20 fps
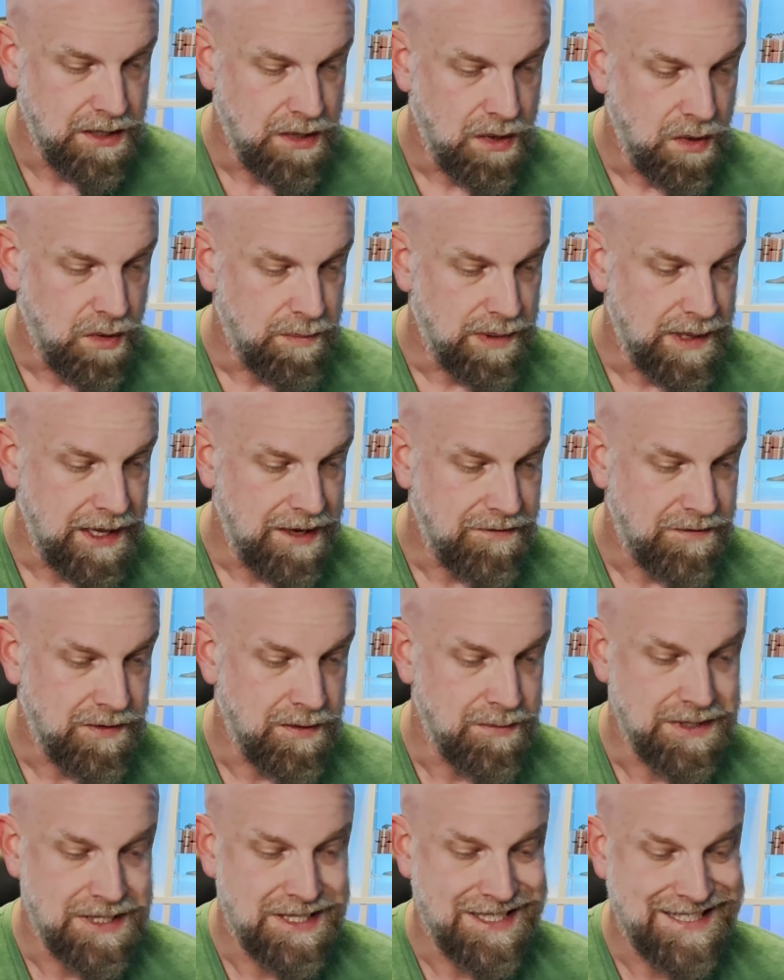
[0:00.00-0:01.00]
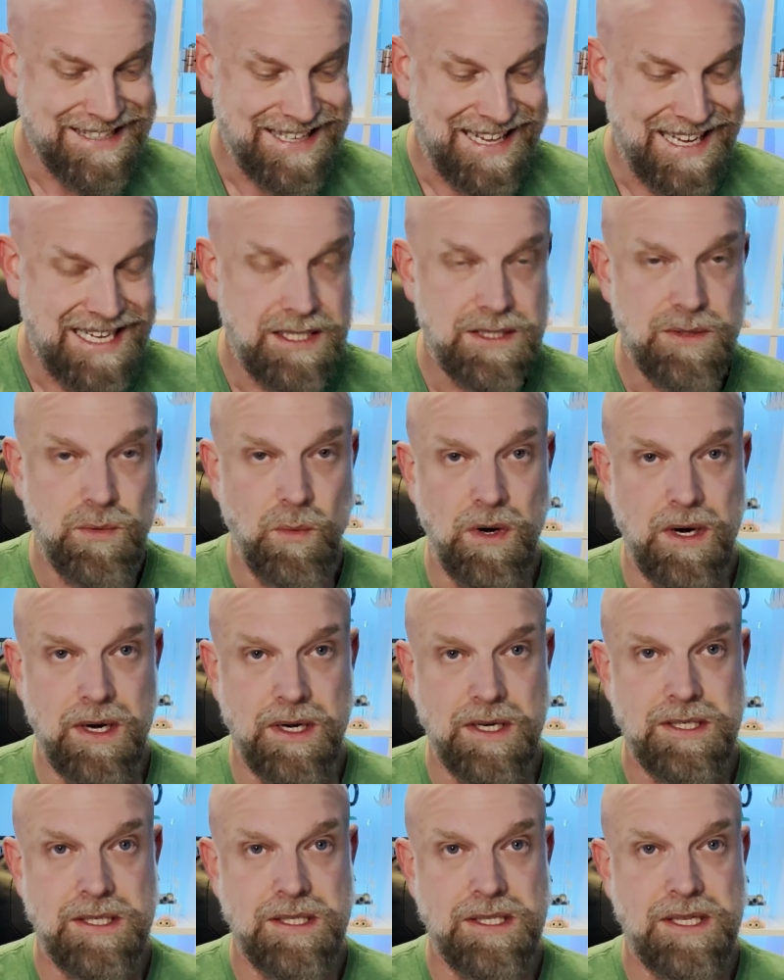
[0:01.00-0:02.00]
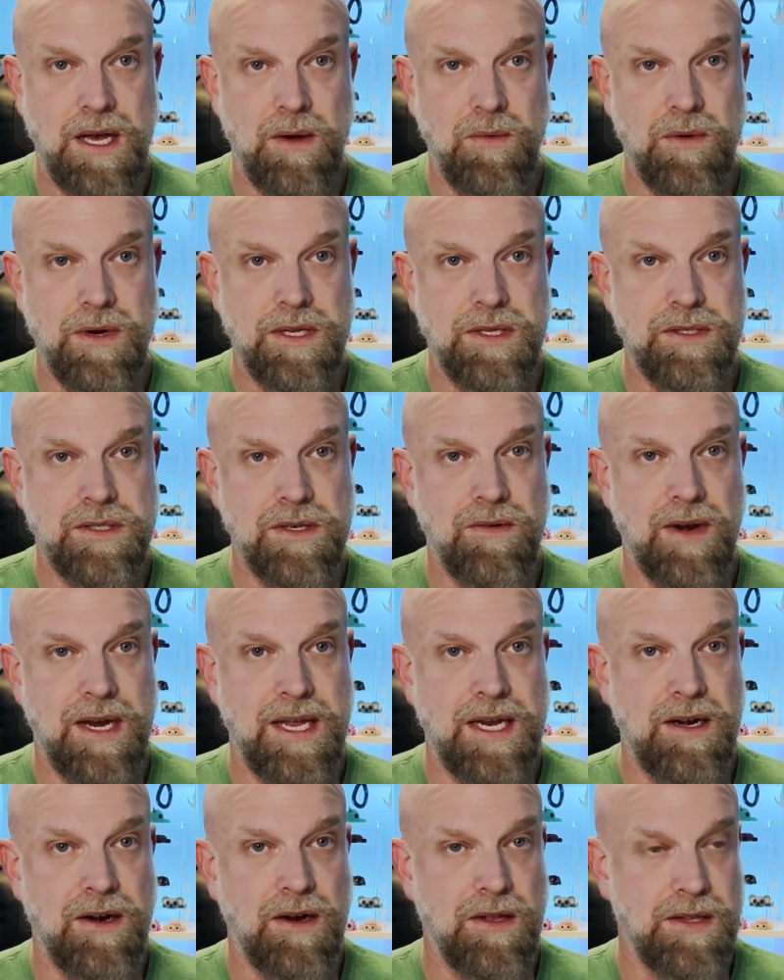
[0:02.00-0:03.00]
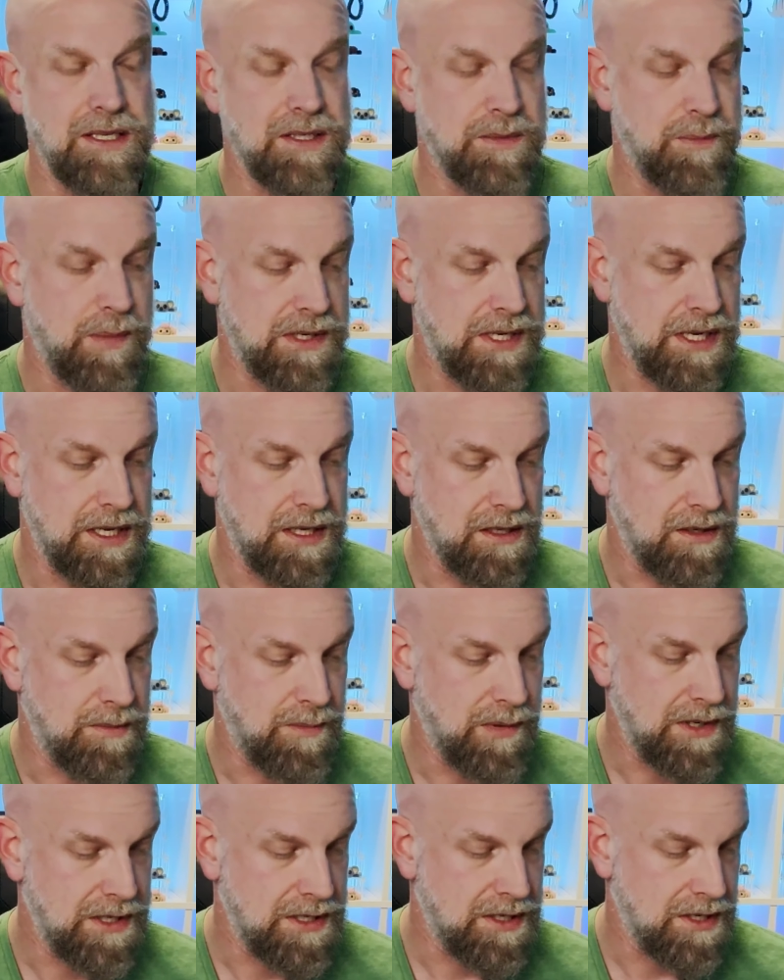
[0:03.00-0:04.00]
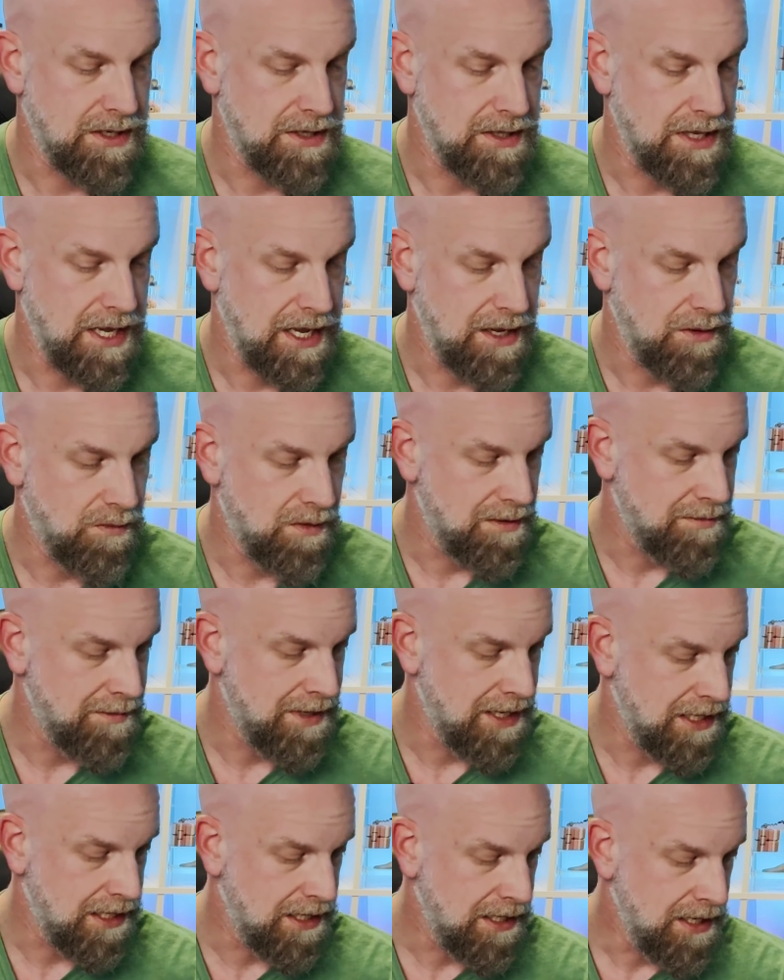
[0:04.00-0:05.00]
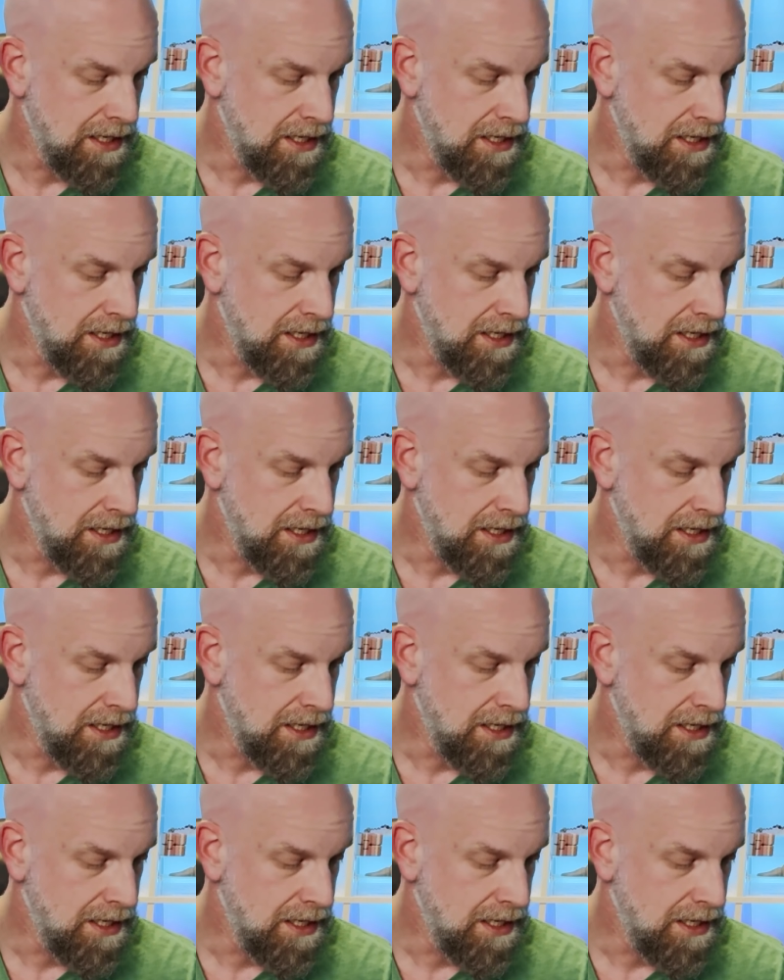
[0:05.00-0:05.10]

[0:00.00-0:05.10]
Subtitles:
cold plate from SliceWorks that we're using right here on this particular printer, the A1 Mini.